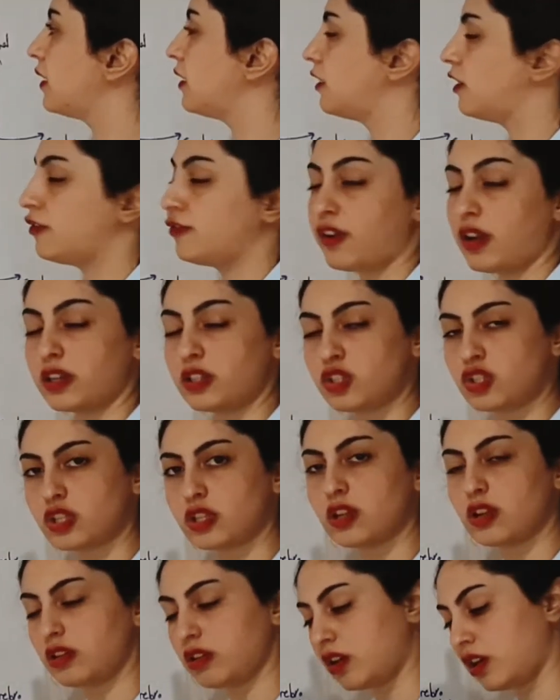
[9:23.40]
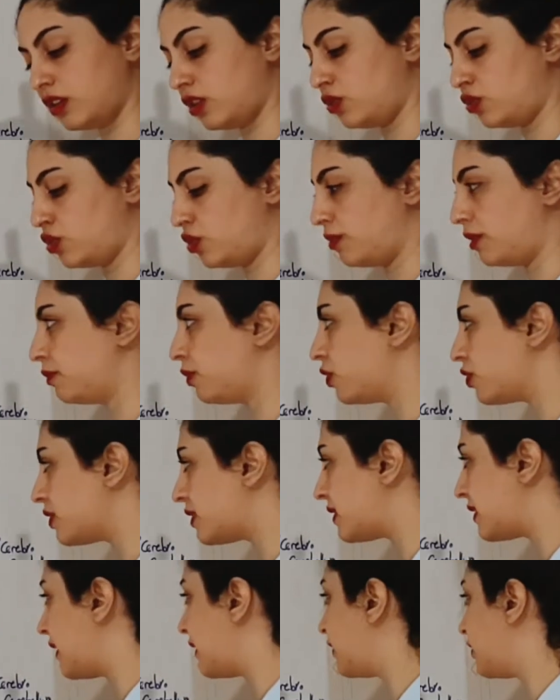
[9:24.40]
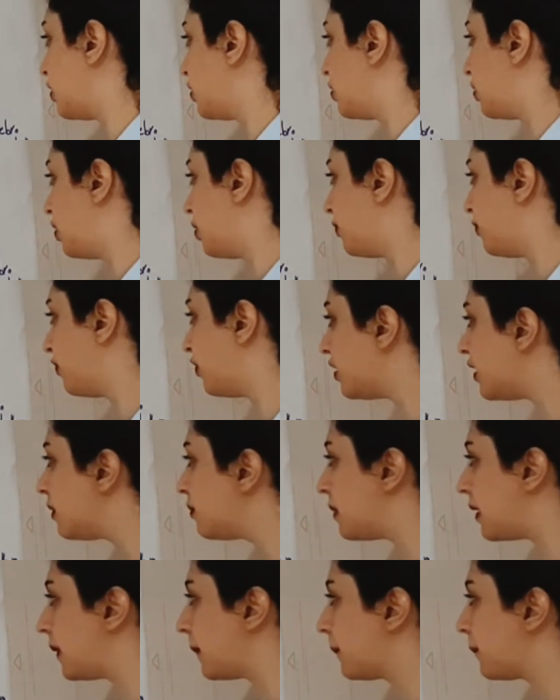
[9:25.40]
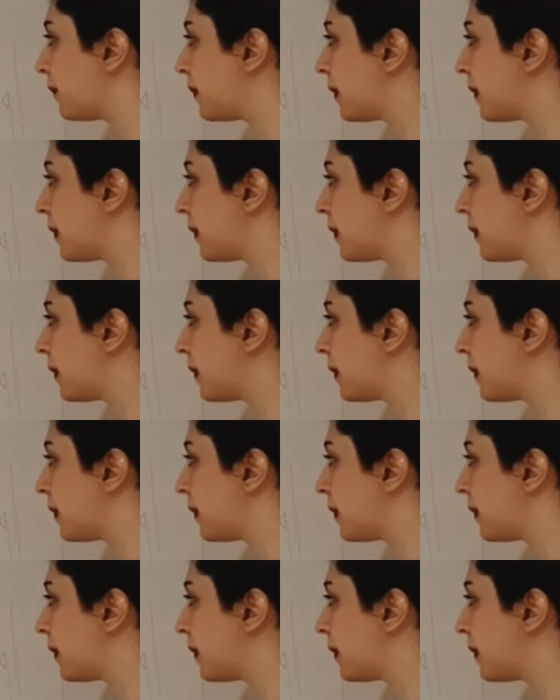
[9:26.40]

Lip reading: Functional anatomy, posterior lobe. What I mean?